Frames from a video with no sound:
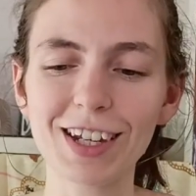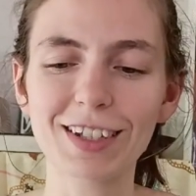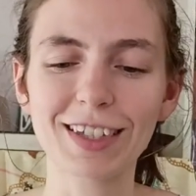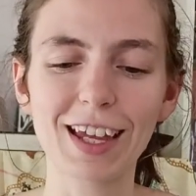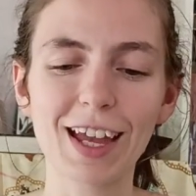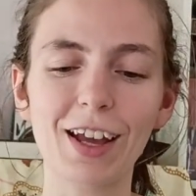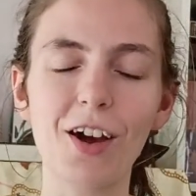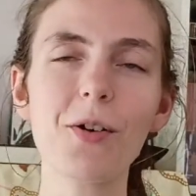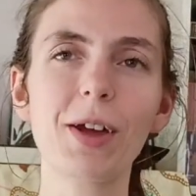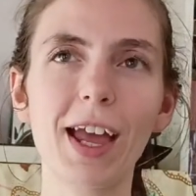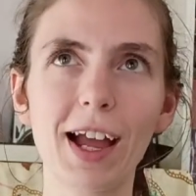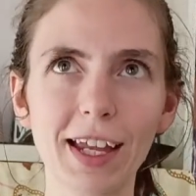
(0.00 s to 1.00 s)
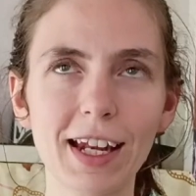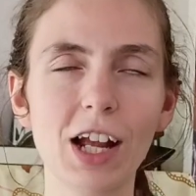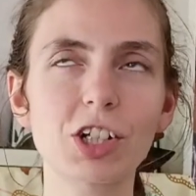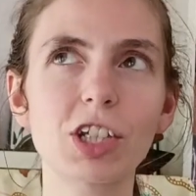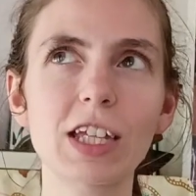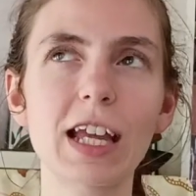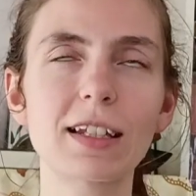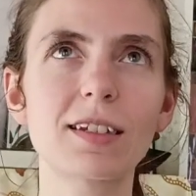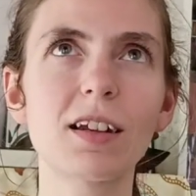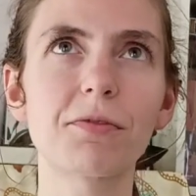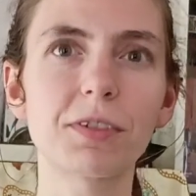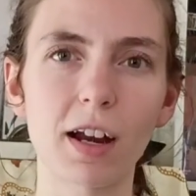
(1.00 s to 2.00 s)
It's like, okay, I can actually get
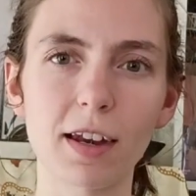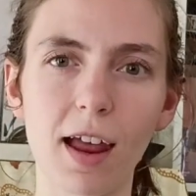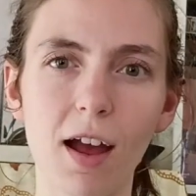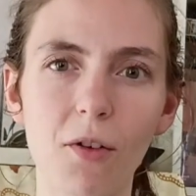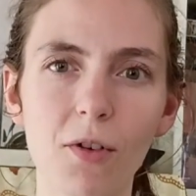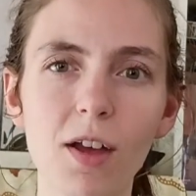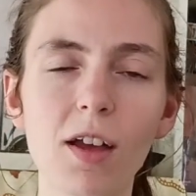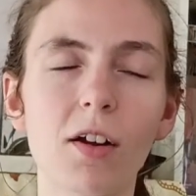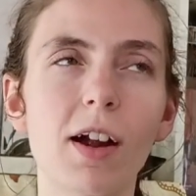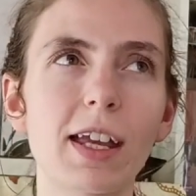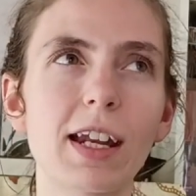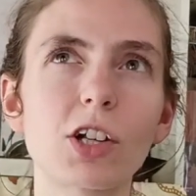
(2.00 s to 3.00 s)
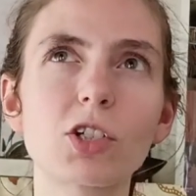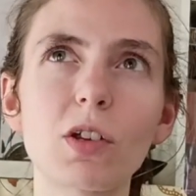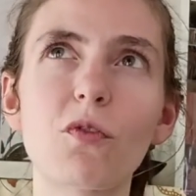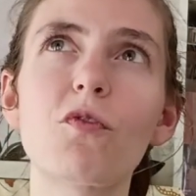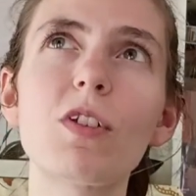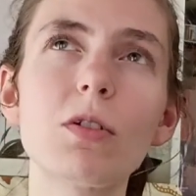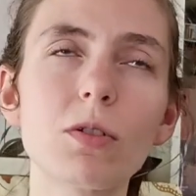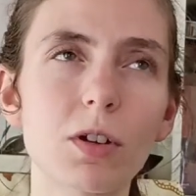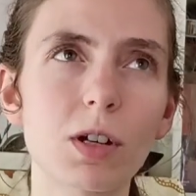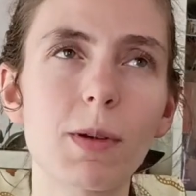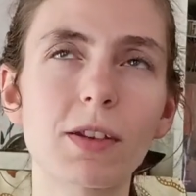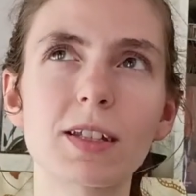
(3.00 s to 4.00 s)
stuff done now. Or I can actually feel
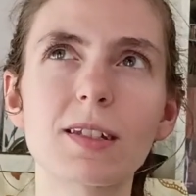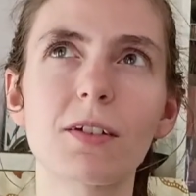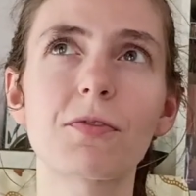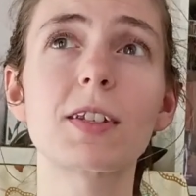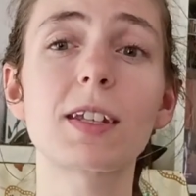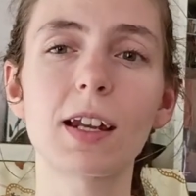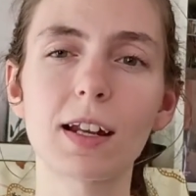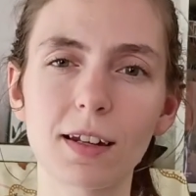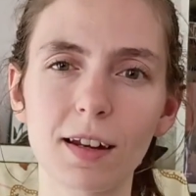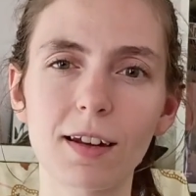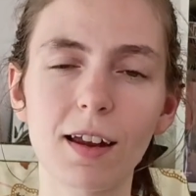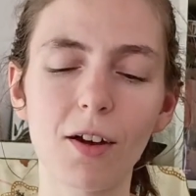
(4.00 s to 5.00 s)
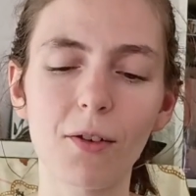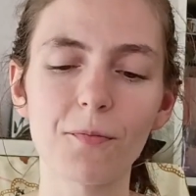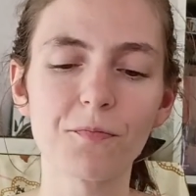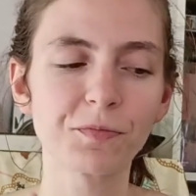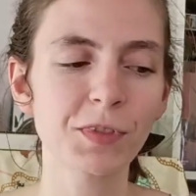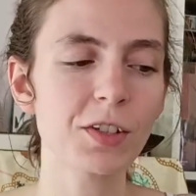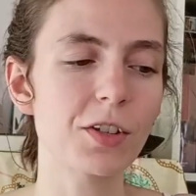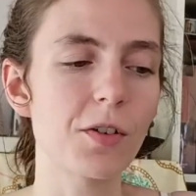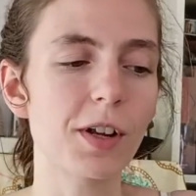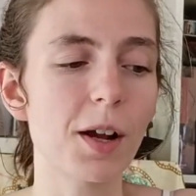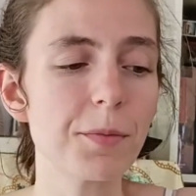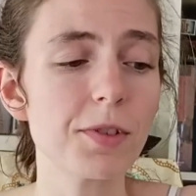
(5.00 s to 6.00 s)
good about the stuff that's getting done now. So
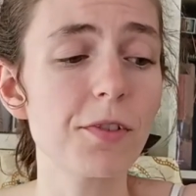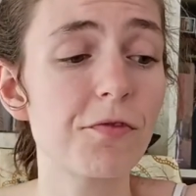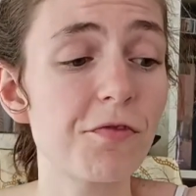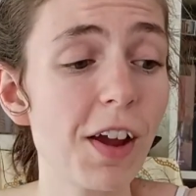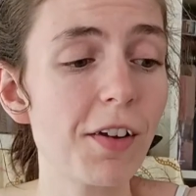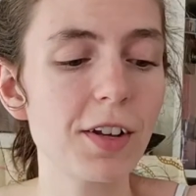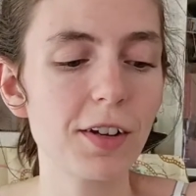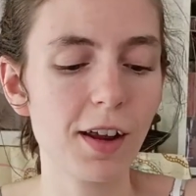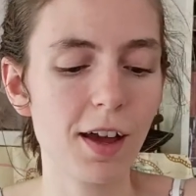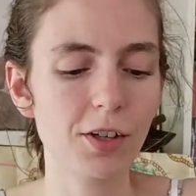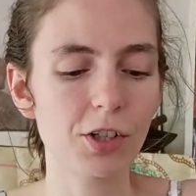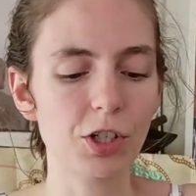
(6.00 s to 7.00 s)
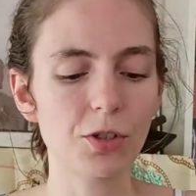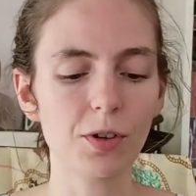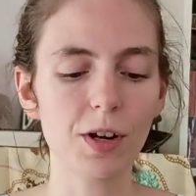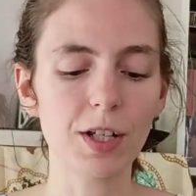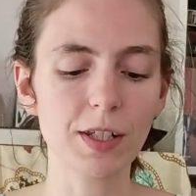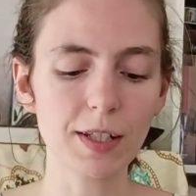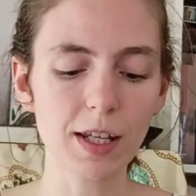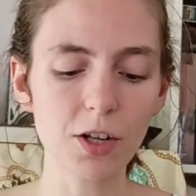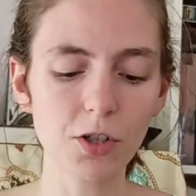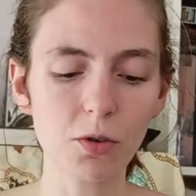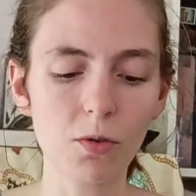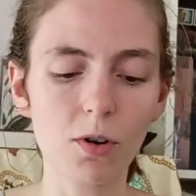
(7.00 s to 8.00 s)
it comes with a very good energy, Taurus. Let's get
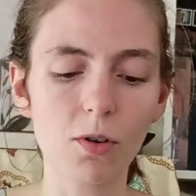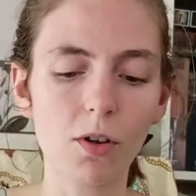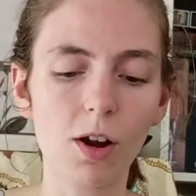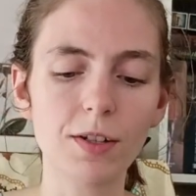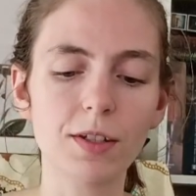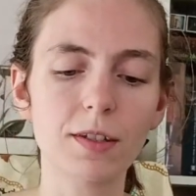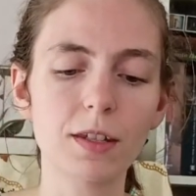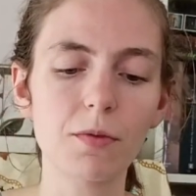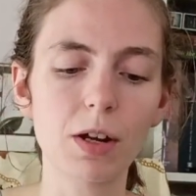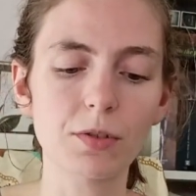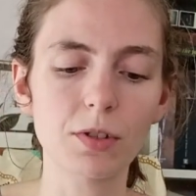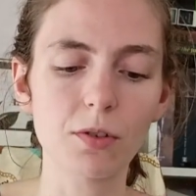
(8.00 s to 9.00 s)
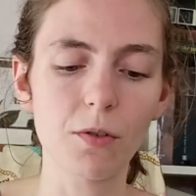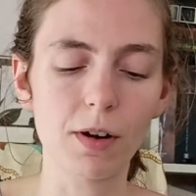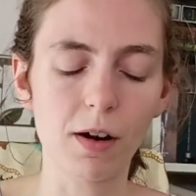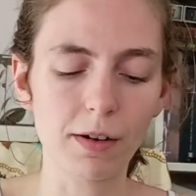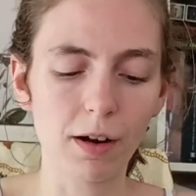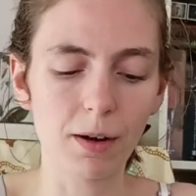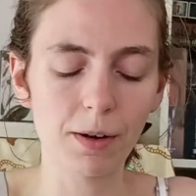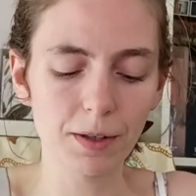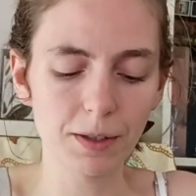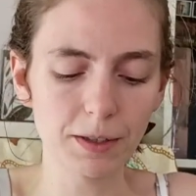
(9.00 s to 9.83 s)
into your oracle cards and see what else is going on here.